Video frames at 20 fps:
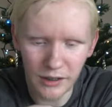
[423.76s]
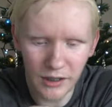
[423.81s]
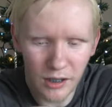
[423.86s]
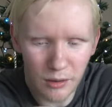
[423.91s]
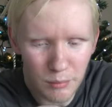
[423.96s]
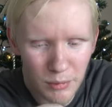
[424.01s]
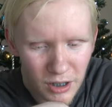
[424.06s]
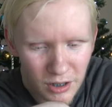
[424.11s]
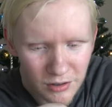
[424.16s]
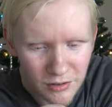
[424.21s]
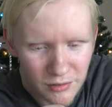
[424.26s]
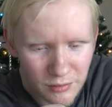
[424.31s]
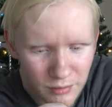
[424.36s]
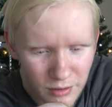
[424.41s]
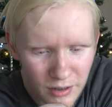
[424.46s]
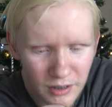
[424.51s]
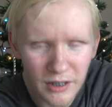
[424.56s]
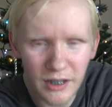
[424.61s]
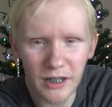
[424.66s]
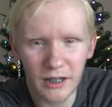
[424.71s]
an Airbus.
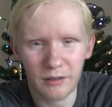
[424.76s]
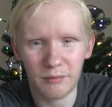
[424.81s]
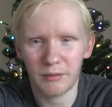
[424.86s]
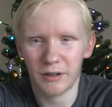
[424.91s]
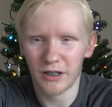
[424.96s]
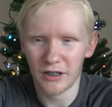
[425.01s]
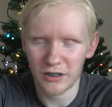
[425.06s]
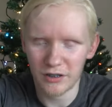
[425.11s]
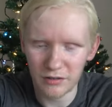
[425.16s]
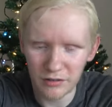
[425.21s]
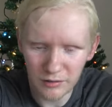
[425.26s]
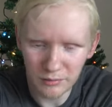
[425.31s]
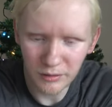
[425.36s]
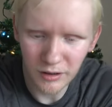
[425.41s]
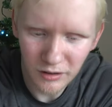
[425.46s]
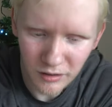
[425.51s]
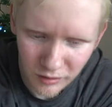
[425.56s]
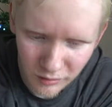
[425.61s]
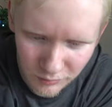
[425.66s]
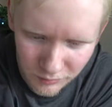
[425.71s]
And when I used to
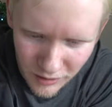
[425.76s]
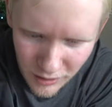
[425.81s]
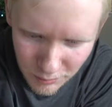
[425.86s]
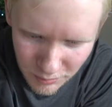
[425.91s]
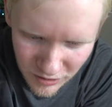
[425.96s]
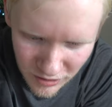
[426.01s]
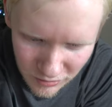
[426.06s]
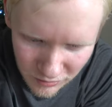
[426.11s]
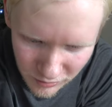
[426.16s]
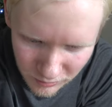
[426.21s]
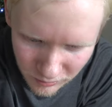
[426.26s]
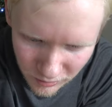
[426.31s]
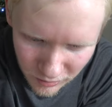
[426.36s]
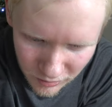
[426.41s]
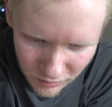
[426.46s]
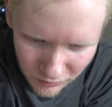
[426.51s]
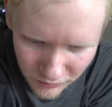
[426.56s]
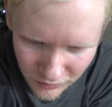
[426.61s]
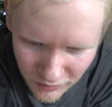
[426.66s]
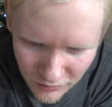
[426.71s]
walk on the ramp, I used to
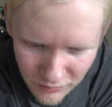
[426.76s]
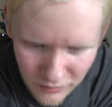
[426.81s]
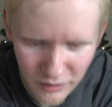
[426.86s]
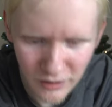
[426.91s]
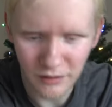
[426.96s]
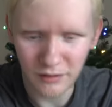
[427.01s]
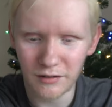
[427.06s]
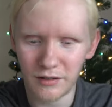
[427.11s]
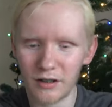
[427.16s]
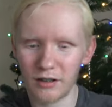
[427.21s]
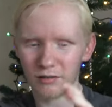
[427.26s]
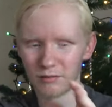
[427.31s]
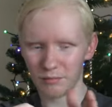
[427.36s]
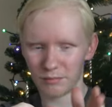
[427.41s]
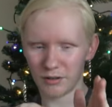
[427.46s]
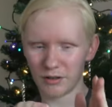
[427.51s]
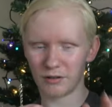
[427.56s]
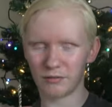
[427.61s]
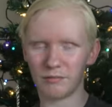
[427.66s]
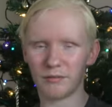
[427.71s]
walk on these things. So
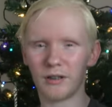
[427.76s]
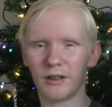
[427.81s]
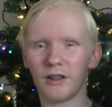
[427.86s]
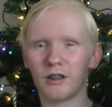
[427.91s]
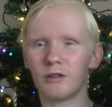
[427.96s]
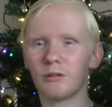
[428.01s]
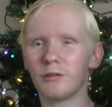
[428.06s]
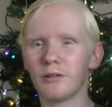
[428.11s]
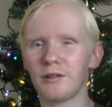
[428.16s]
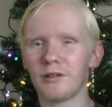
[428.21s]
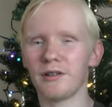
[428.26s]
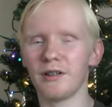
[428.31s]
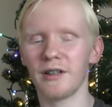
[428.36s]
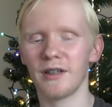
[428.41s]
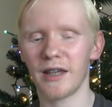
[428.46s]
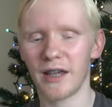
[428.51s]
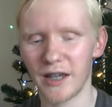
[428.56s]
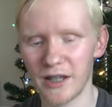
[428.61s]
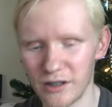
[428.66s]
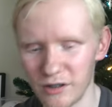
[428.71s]
it's really cool to see
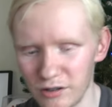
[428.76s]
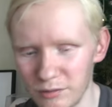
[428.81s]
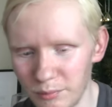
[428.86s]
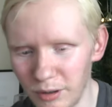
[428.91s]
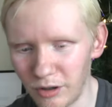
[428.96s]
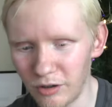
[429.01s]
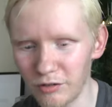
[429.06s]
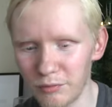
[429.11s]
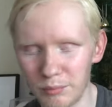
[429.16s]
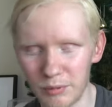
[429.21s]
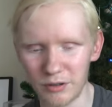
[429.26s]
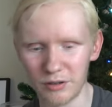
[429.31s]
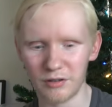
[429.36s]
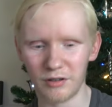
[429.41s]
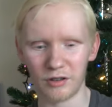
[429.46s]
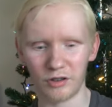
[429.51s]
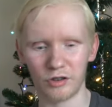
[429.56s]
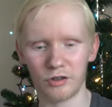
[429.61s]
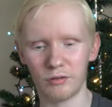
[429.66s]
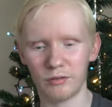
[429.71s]
that NG Models put
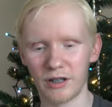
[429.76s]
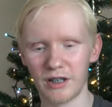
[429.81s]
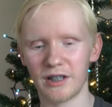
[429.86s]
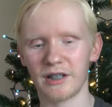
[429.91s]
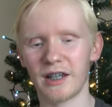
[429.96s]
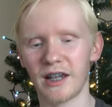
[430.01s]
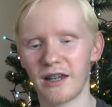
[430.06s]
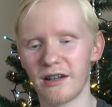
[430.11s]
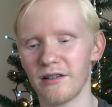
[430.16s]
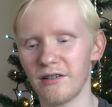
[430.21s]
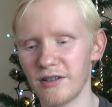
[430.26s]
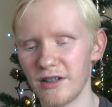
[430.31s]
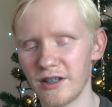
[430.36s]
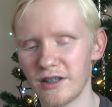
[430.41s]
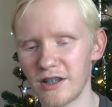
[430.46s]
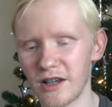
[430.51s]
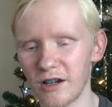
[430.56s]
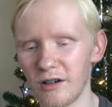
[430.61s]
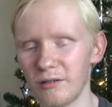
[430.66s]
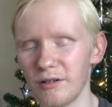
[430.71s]
such great care and
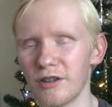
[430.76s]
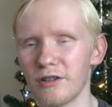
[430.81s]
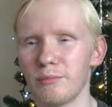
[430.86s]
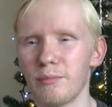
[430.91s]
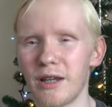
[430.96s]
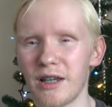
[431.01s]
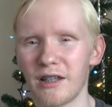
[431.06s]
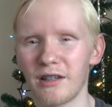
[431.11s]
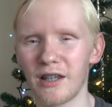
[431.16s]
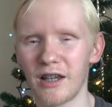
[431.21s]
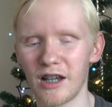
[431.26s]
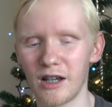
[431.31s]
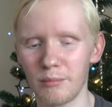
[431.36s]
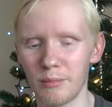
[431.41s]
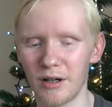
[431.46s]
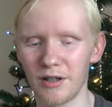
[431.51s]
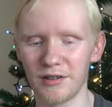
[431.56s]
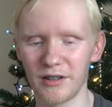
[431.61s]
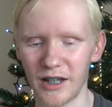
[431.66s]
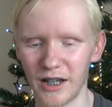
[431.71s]
detail into making the
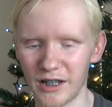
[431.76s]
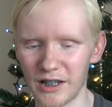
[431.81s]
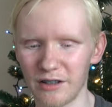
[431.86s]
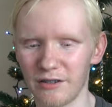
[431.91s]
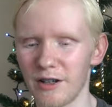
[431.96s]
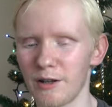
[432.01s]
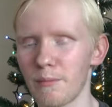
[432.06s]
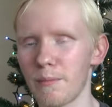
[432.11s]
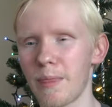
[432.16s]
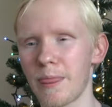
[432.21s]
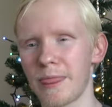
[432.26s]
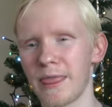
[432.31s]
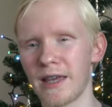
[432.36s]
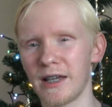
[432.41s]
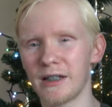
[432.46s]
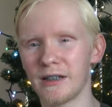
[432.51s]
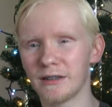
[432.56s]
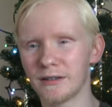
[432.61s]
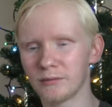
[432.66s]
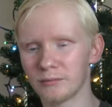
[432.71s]
Airbus accurate.
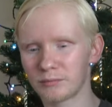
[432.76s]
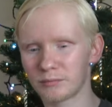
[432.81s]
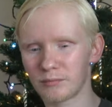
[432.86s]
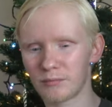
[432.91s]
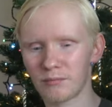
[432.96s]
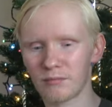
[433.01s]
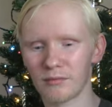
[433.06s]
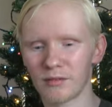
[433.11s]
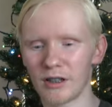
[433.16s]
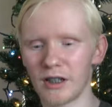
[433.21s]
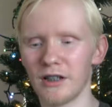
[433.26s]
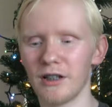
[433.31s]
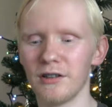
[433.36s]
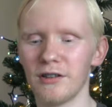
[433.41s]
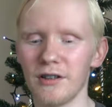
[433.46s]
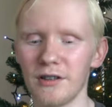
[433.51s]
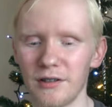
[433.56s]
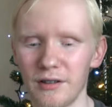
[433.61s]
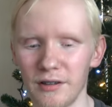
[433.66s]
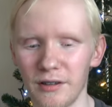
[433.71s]
In
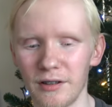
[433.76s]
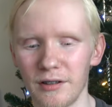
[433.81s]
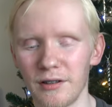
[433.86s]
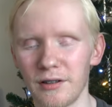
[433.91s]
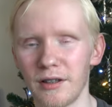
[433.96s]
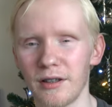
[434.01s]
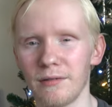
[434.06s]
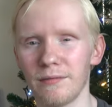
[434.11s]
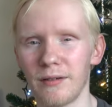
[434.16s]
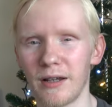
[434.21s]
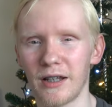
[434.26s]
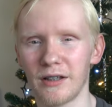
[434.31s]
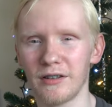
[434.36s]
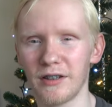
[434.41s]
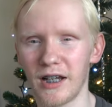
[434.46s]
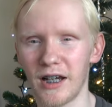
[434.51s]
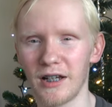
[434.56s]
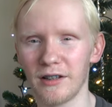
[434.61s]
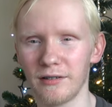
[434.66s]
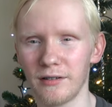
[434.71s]
addition, this is a
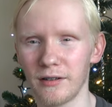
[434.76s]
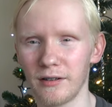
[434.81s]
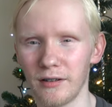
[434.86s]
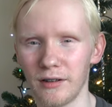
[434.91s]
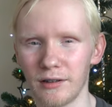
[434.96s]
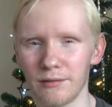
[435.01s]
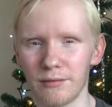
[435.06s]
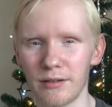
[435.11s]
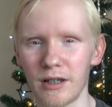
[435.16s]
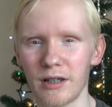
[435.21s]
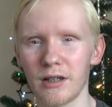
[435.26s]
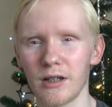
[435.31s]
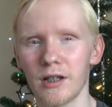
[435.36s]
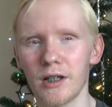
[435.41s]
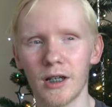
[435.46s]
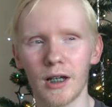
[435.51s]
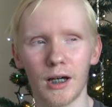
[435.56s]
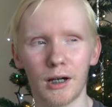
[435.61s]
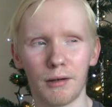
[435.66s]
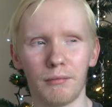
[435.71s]
fantastic livery
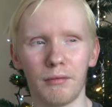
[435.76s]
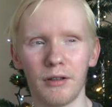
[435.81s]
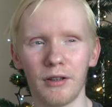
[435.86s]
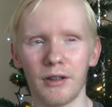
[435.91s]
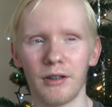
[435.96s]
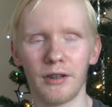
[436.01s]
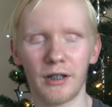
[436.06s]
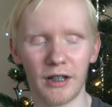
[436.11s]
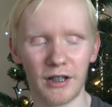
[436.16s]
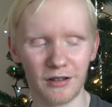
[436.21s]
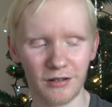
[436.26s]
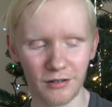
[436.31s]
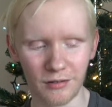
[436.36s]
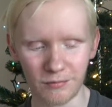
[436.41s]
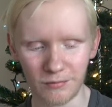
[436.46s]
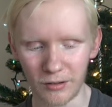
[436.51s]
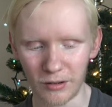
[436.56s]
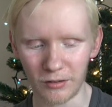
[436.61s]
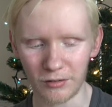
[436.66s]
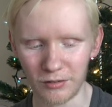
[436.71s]
and one of the
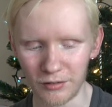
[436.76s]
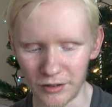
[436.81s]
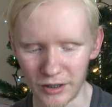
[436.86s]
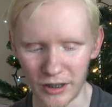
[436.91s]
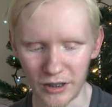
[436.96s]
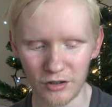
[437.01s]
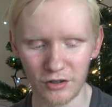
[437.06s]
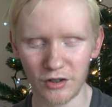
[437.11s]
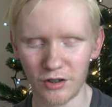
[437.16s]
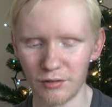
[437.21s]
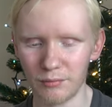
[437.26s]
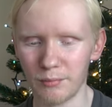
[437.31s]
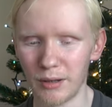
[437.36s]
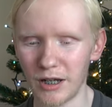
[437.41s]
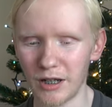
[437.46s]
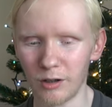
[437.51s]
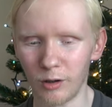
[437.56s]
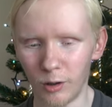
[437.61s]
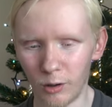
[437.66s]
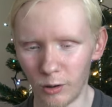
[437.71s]
nicest bottoms that NG has
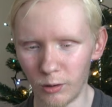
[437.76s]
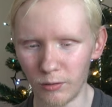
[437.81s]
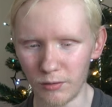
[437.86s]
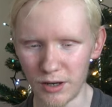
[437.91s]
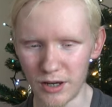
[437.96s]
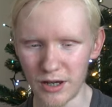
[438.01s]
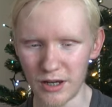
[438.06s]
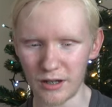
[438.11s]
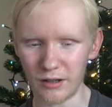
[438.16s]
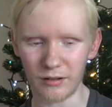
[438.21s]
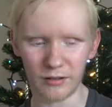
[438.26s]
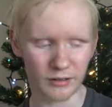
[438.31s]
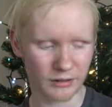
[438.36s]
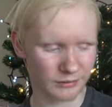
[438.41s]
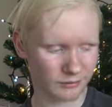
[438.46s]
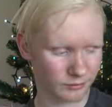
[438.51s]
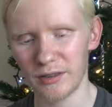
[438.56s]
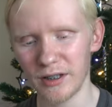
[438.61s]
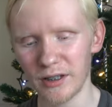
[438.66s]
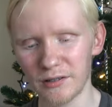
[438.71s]
made all year.
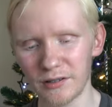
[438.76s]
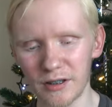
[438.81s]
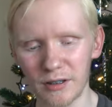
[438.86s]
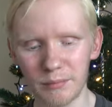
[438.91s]
Next